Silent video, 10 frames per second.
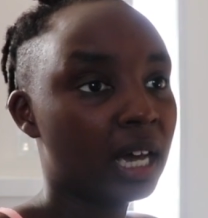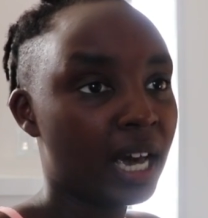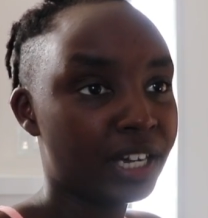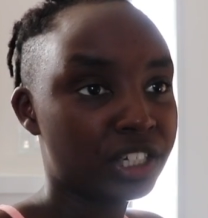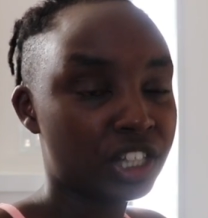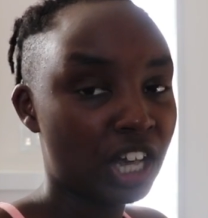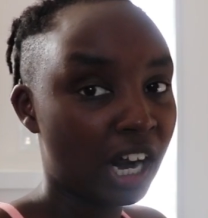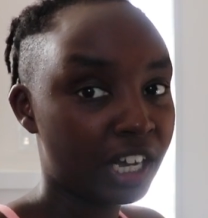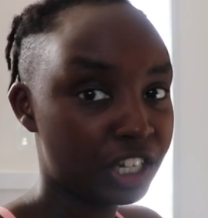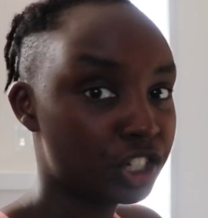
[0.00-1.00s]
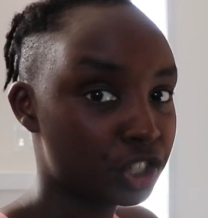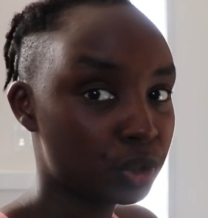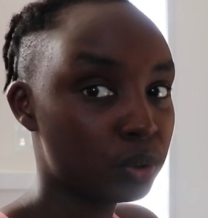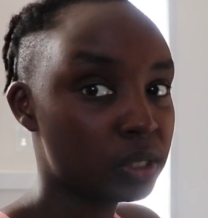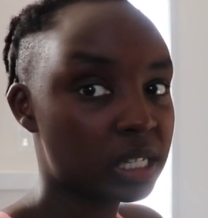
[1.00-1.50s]
and there are
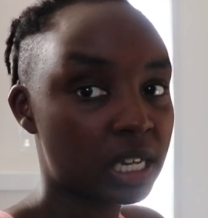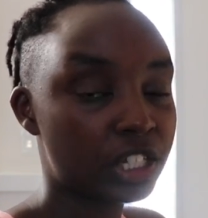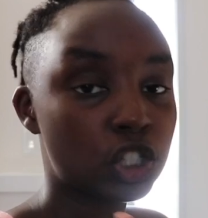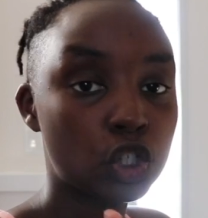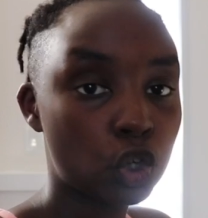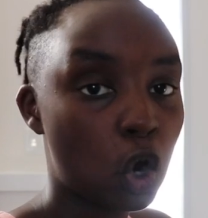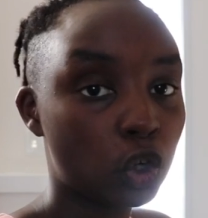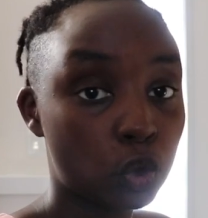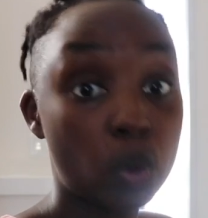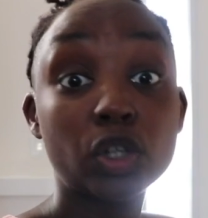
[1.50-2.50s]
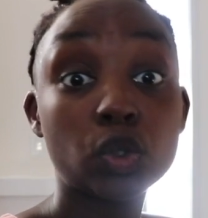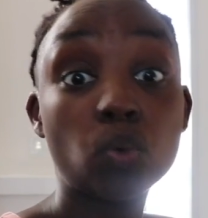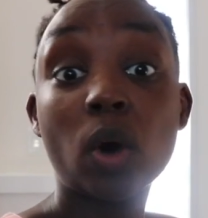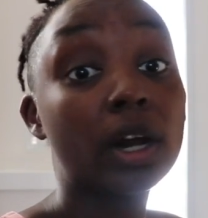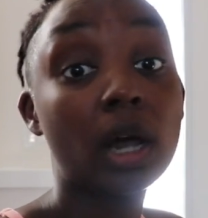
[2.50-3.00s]
issues, it's not going to
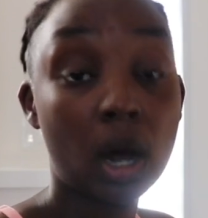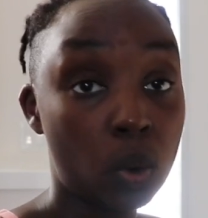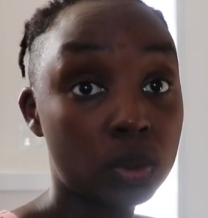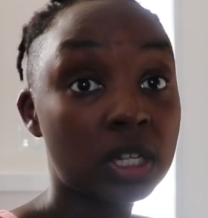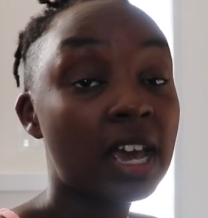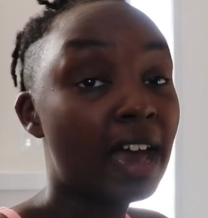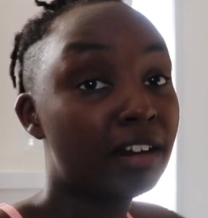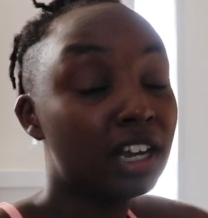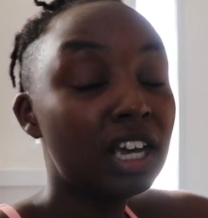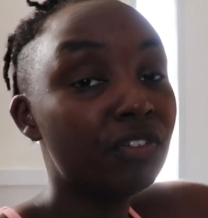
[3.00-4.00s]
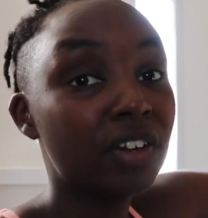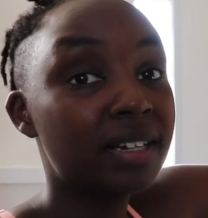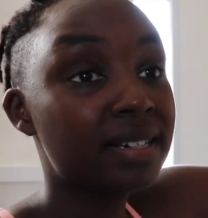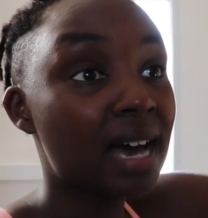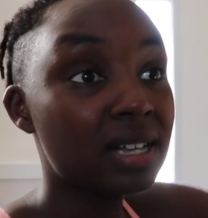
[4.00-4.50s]
work out. And if
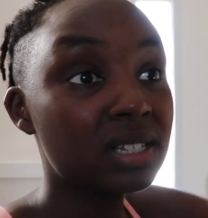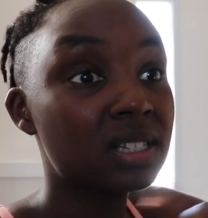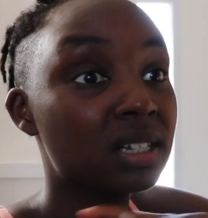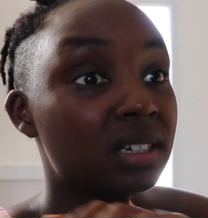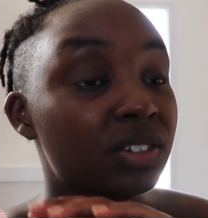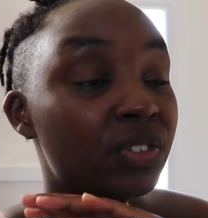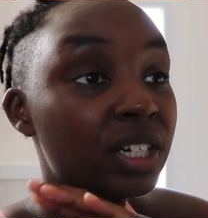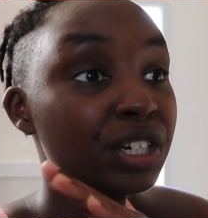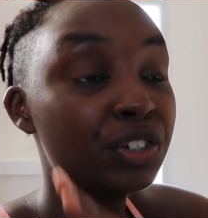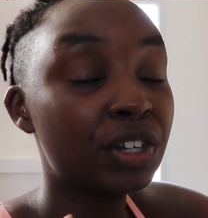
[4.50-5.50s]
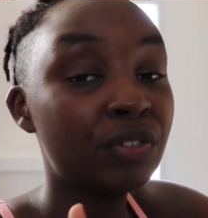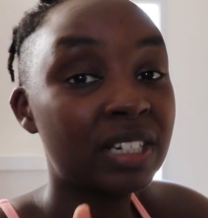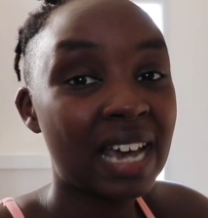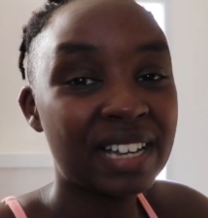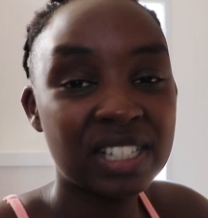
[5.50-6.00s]
it does, if it, if
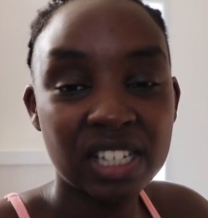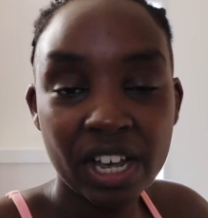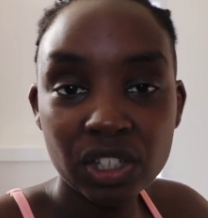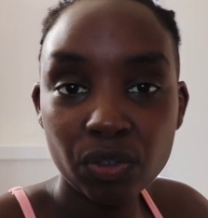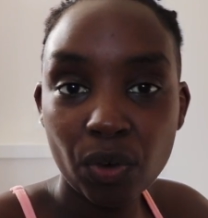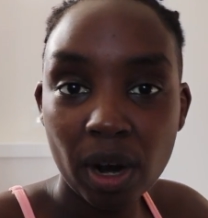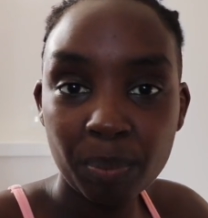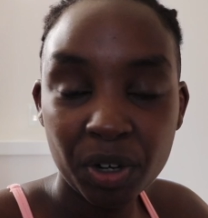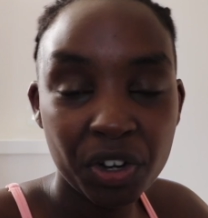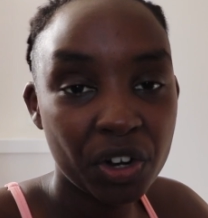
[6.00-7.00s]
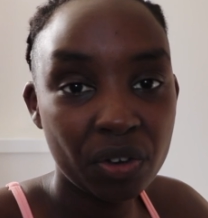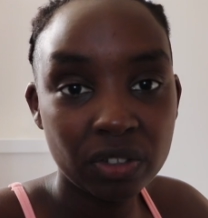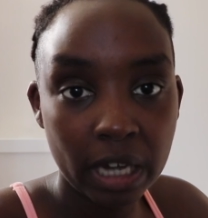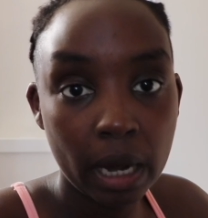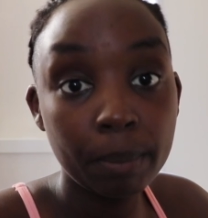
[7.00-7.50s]
it extends for a period
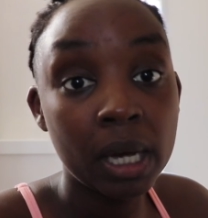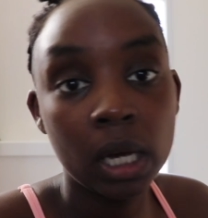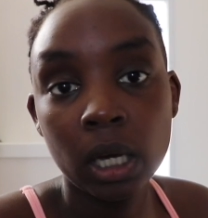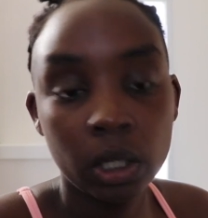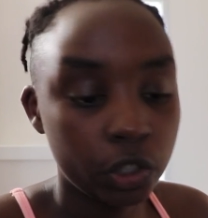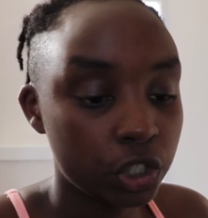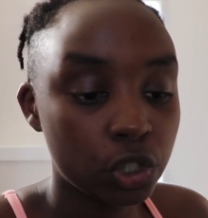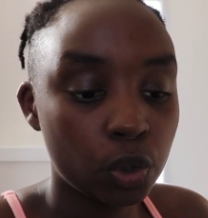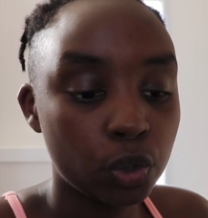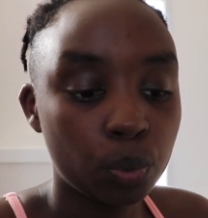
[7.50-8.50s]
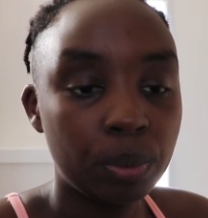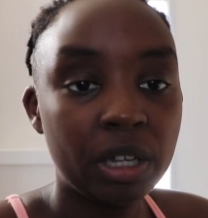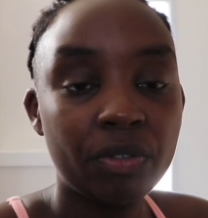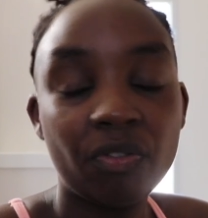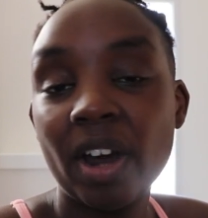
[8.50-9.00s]
of time, you're just going to
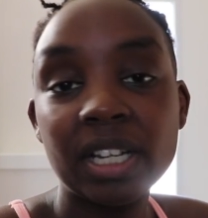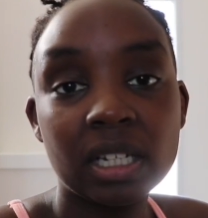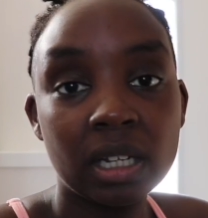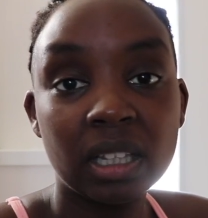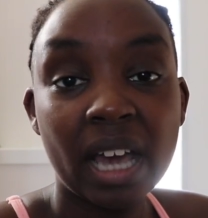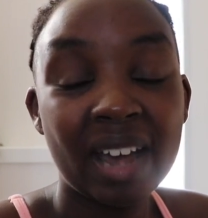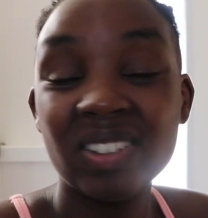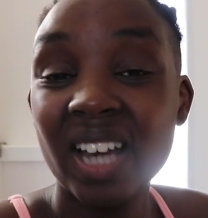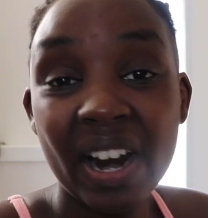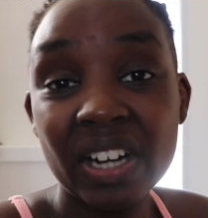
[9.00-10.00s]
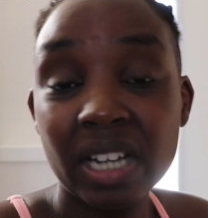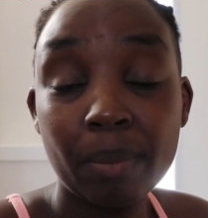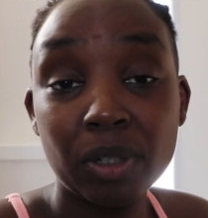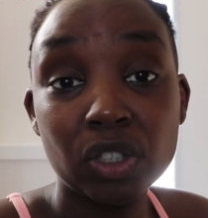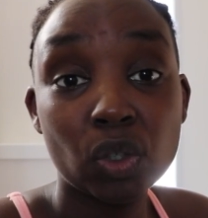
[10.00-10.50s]
be fighting the entire
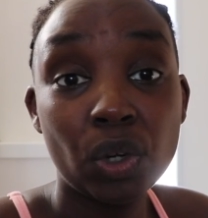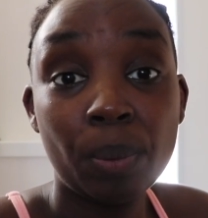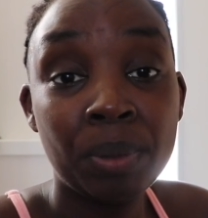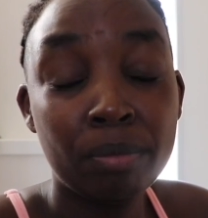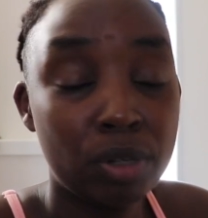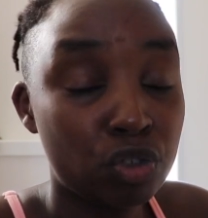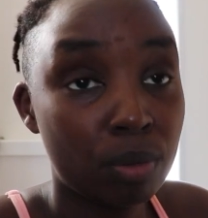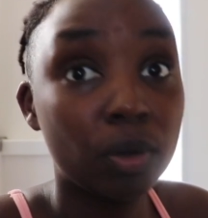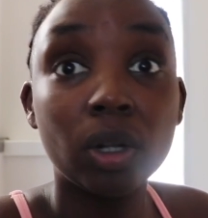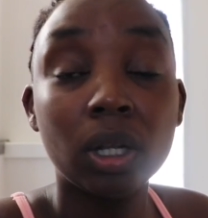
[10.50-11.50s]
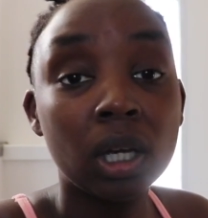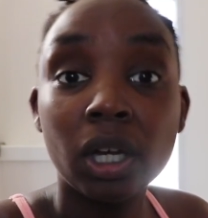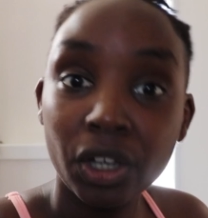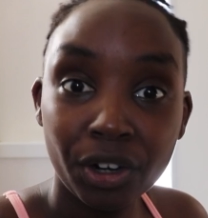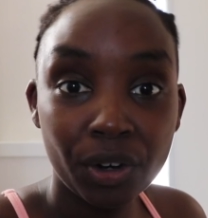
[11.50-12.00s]
time and it's going to be miserable,
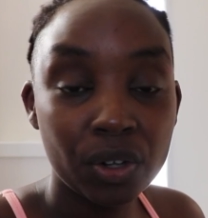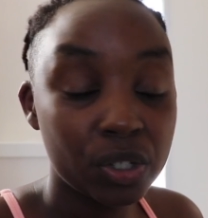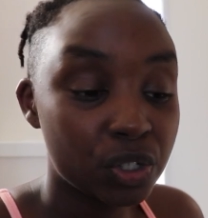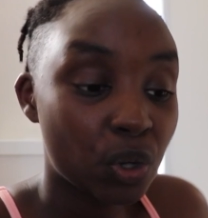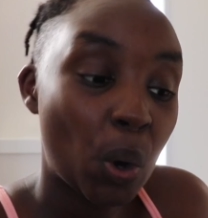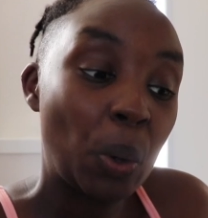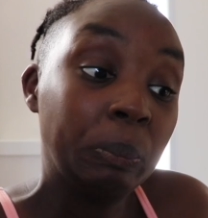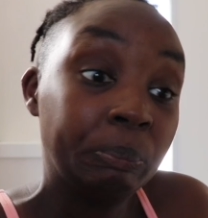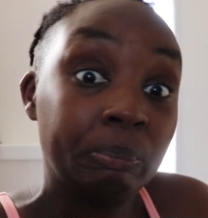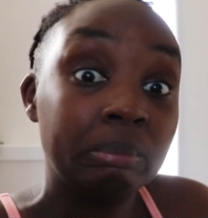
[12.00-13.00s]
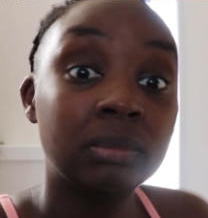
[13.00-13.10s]
you know? So